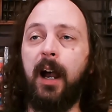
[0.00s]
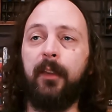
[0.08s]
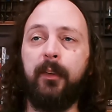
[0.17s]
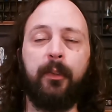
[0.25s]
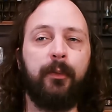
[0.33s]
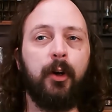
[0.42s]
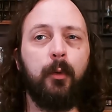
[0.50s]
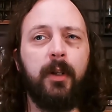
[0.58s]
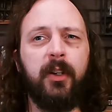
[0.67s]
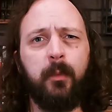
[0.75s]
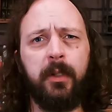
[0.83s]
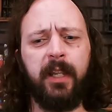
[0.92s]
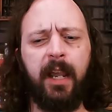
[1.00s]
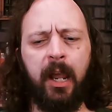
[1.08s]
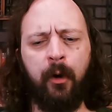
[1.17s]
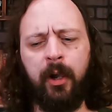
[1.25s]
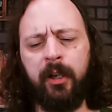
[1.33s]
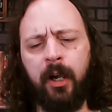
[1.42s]
The third one is one that
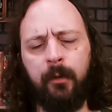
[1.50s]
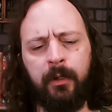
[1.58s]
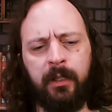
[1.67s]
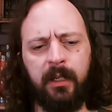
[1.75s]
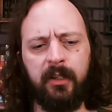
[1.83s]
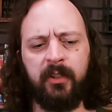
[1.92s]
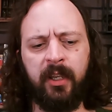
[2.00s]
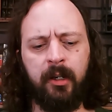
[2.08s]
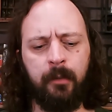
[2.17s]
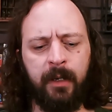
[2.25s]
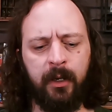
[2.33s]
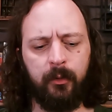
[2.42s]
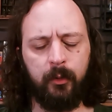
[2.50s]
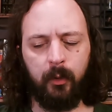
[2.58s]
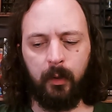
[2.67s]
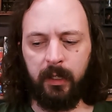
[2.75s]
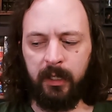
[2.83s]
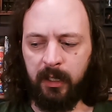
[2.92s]
Eric got really excited about
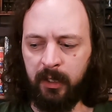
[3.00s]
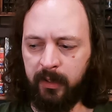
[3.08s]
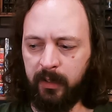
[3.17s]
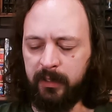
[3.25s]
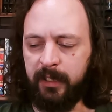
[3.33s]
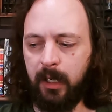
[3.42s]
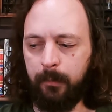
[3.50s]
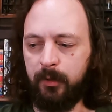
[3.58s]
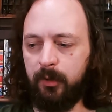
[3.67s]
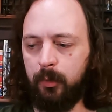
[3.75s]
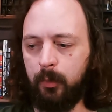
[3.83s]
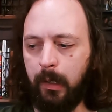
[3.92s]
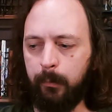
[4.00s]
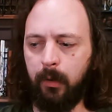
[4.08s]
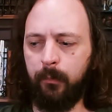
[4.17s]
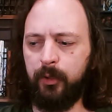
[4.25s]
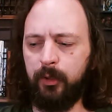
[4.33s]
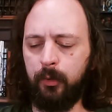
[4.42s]
in the lead up to
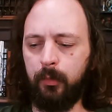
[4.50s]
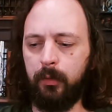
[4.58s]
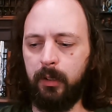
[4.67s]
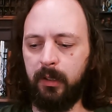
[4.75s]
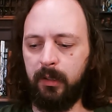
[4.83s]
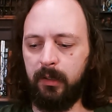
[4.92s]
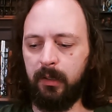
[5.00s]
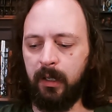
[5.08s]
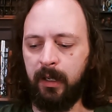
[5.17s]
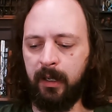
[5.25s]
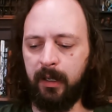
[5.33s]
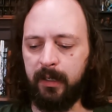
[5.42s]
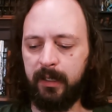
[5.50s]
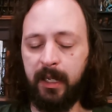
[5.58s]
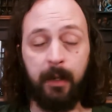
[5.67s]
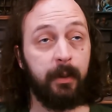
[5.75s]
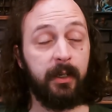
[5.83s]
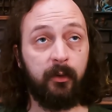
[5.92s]
Eberron Renewed
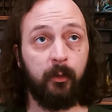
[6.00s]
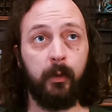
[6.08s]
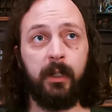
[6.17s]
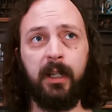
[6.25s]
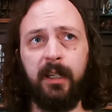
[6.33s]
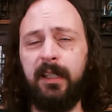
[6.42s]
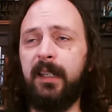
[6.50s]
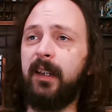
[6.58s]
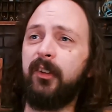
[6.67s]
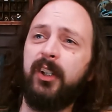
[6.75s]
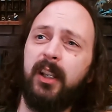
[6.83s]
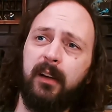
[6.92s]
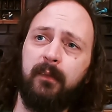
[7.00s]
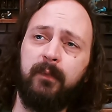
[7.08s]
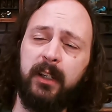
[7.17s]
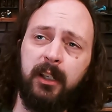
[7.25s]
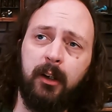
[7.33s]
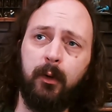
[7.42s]
Campaign 3. And he actually did a
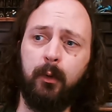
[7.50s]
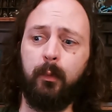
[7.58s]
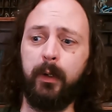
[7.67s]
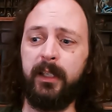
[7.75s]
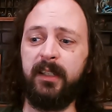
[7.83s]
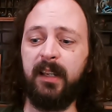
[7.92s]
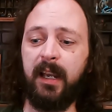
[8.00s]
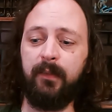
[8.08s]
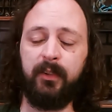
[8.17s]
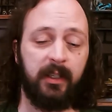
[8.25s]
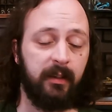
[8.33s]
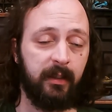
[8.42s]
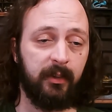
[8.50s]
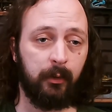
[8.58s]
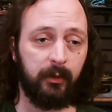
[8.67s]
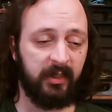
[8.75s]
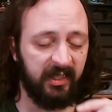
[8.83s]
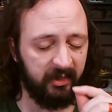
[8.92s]
video where he dives into this
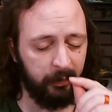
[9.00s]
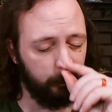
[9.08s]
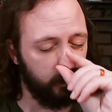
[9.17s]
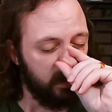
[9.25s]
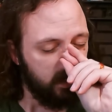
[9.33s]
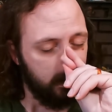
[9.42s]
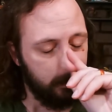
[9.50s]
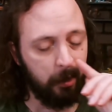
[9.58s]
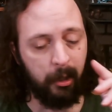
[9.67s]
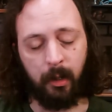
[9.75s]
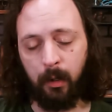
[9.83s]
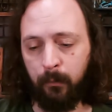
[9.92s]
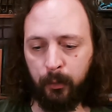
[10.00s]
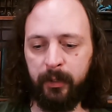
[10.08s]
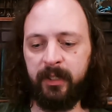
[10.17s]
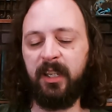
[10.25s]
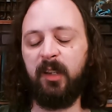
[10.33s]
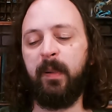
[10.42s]
system over on
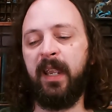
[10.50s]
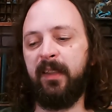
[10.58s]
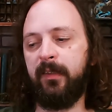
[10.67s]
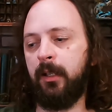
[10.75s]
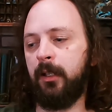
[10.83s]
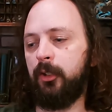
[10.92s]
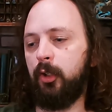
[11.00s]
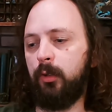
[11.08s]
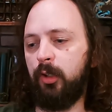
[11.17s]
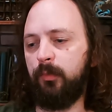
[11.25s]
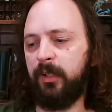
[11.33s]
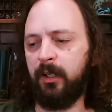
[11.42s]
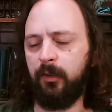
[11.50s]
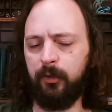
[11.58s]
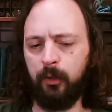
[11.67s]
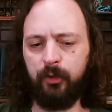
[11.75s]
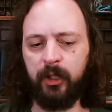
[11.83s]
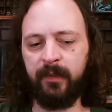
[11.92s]
the Geek Pantheon YouTube channel.
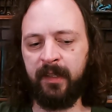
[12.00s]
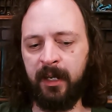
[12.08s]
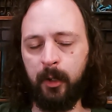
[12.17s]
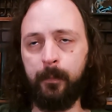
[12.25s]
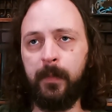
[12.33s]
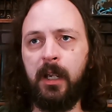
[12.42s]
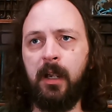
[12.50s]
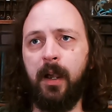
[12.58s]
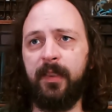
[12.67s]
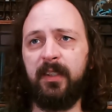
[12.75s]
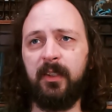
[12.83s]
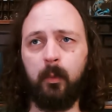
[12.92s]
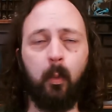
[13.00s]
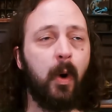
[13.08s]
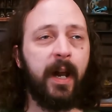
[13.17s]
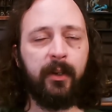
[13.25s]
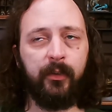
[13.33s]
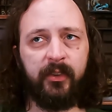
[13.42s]
So go check that out. This is
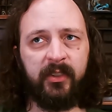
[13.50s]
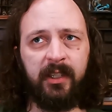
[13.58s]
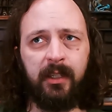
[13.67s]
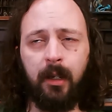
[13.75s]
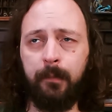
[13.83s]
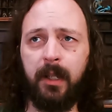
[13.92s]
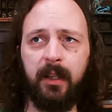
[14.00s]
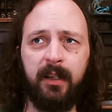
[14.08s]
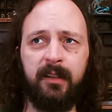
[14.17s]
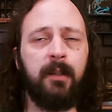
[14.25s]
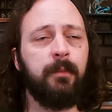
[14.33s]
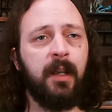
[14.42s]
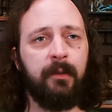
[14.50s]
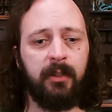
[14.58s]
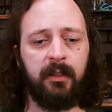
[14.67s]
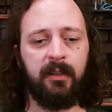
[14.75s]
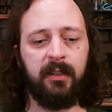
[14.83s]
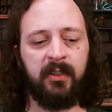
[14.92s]
Wild Sea. I'm not going to deep dive
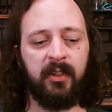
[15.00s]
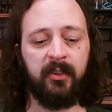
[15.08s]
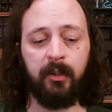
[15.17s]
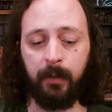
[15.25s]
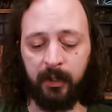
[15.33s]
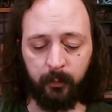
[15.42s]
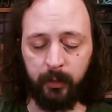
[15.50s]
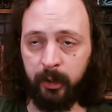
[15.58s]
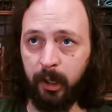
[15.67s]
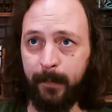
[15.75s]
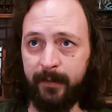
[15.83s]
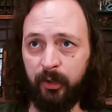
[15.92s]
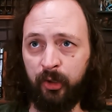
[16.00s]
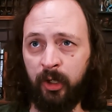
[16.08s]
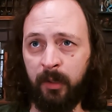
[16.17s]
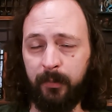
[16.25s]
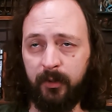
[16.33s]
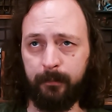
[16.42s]
into this system. I just want to talk about the
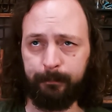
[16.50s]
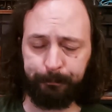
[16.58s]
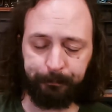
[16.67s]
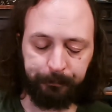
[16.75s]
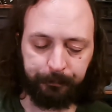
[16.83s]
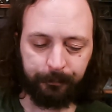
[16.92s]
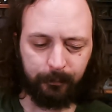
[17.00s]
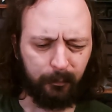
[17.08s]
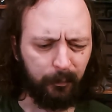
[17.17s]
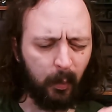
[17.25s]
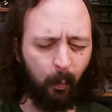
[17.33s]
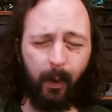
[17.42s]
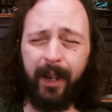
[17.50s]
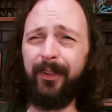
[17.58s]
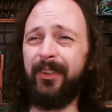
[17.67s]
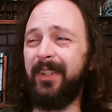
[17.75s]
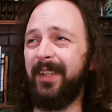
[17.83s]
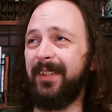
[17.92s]
ships.
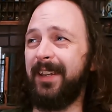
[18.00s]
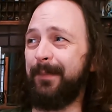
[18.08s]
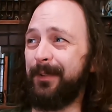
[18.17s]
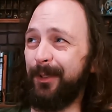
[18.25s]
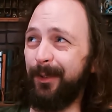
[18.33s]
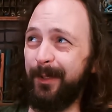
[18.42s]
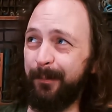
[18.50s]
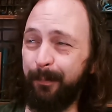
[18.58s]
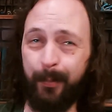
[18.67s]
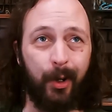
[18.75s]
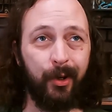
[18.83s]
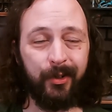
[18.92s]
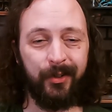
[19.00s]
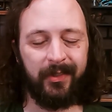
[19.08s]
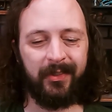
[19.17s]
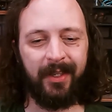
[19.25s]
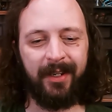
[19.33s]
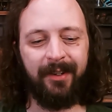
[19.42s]
Wild Sea is an absolutely bonkers
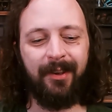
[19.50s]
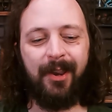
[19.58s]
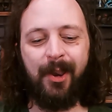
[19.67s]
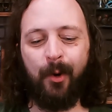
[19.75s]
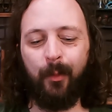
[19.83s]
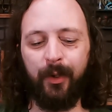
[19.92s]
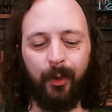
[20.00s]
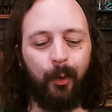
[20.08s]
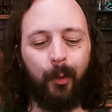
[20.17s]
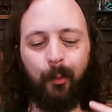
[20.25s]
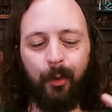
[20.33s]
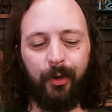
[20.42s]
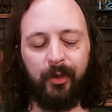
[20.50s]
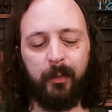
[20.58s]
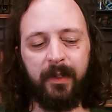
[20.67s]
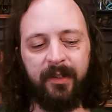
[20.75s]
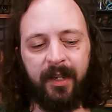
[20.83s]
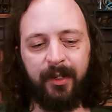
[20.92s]
setting where the whole world has
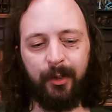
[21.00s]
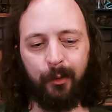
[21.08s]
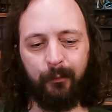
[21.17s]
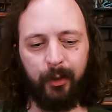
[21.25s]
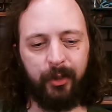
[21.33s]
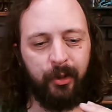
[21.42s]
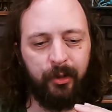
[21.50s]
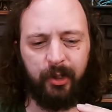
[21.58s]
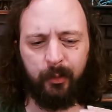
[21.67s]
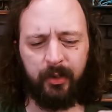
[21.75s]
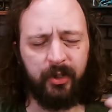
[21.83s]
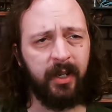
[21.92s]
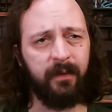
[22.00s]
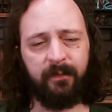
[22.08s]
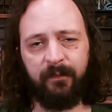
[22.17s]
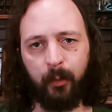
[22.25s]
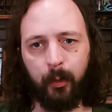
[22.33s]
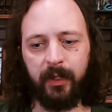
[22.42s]
been taken over and turned into a giant
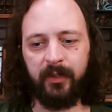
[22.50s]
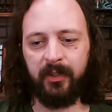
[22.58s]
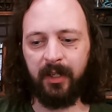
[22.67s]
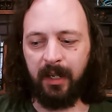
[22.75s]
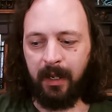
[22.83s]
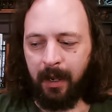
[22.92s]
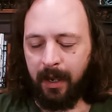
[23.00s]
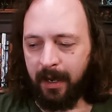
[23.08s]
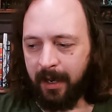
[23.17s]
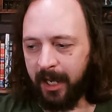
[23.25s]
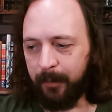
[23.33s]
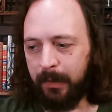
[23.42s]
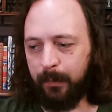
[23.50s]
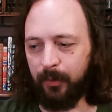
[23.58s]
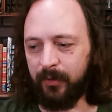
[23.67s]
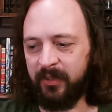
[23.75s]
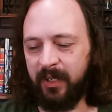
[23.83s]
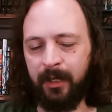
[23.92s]
forest, and
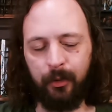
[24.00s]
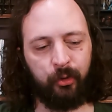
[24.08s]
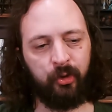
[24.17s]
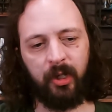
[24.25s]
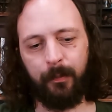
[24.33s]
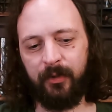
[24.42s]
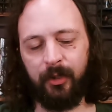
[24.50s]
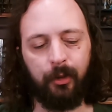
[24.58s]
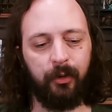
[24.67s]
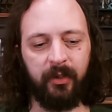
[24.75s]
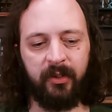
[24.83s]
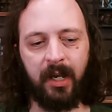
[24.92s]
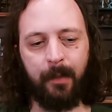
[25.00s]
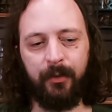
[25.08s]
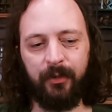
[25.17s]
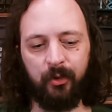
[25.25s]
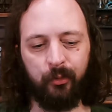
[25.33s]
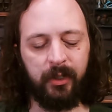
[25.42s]
people sail ships along the top
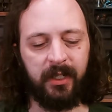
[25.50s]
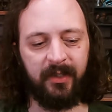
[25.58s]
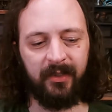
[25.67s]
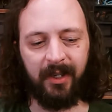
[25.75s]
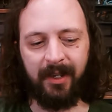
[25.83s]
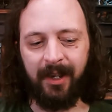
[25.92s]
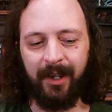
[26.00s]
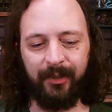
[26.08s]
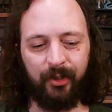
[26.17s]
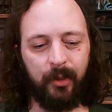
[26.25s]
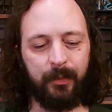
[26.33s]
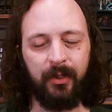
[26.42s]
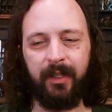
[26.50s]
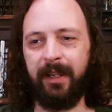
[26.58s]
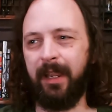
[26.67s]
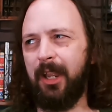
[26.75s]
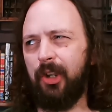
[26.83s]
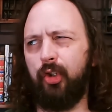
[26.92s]
of the trees, and the ships are
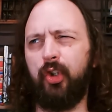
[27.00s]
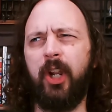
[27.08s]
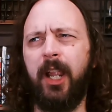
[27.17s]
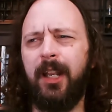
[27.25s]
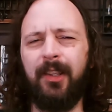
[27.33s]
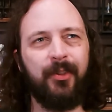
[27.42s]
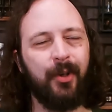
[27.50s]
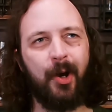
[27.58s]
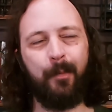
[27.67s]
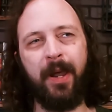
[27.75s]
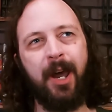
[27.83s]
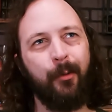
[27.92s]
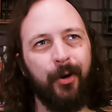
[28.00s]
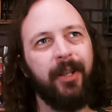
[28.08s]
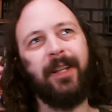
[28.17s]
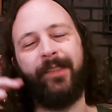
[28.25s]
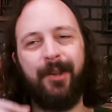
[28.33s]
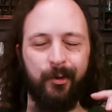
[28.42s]
like chainsaw powered,
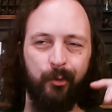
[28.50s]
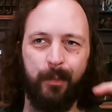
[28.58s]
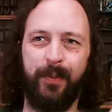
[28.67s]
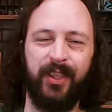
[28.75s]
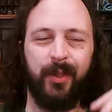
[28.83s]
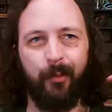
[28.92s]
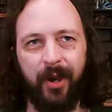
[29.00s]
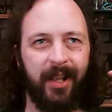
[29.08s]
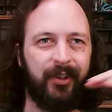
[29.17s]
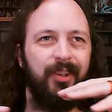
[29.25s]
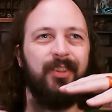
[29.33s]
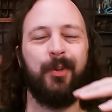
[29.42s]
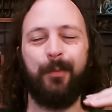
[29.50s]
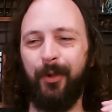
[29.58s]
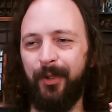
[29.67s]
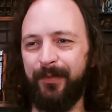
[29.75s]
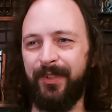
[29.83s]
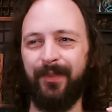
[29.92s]
like they're gripping the branches to pull
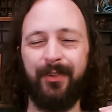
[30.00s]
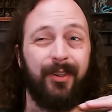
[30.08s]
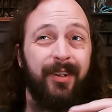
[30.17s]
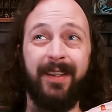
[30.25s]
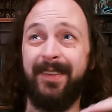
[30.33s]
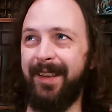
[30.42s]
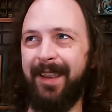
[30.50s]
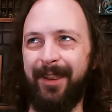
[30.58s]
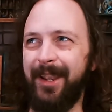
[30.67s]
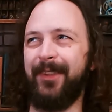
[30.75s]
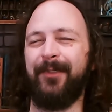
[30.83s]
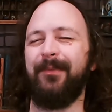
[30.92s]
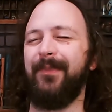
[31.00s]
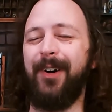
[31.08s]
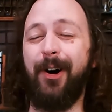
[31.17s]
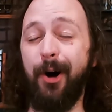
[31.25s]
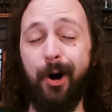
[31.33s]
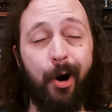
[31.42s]
themselves along. It's
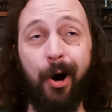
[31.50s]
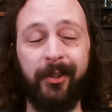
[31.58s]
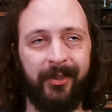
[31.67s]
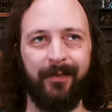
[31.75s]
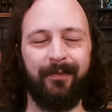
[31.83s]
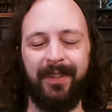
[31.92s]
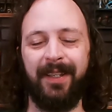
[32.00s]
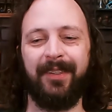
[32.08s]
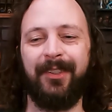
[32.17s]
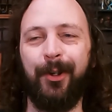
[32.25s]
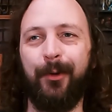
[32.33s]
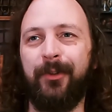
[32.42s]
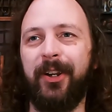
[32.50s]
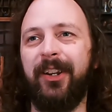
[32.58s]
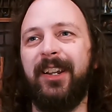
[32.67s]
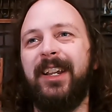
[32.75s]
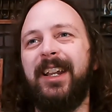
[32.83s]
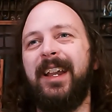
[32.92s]
awesome. It's so fun.
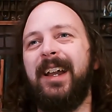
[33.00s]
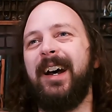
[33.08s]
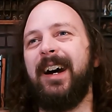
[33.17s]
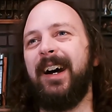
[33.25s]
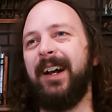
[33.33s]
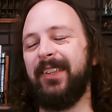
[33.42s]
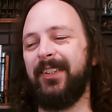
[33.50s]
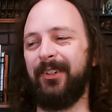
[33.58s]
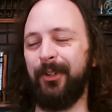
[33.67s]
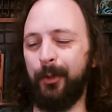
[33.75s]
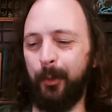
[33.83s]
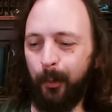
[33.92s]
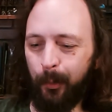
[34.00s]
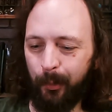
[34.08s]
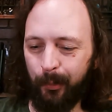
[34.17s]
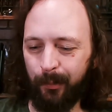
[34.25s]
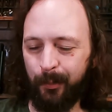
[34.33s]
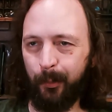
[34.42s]
Such a
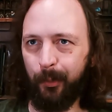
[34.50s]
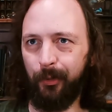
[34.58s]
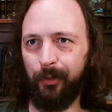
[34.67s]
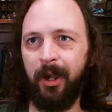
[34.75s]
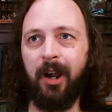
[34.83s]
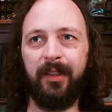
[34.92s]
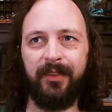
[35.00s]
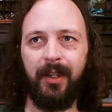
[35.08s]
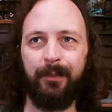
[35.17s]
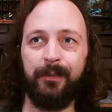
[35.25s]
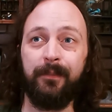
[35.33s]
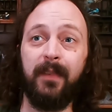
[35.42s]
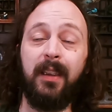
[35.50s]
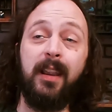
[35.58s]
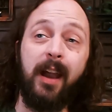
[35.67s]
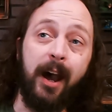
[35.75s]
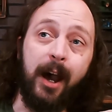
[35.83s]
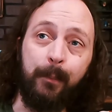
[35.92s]
cool concept.
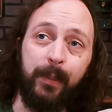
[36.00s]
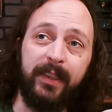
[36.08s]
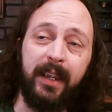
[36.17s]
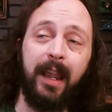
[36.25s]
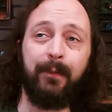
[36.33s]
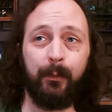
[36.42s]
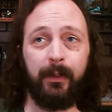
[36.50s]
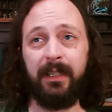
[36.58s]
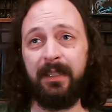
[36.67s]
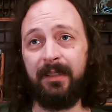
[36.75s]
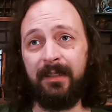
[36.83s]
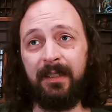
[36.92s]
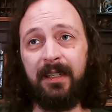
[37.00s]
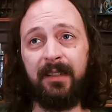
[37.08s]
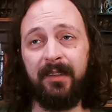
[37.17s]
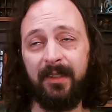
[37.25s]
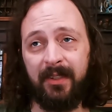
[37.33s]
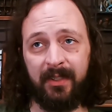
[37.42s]
But they have a really
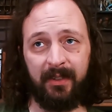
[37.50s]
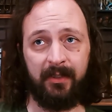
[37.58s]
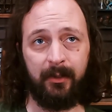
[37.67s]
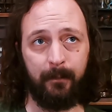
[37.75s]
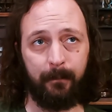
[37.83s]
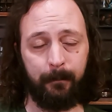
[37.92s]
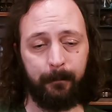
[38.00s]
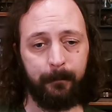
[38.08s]
neat system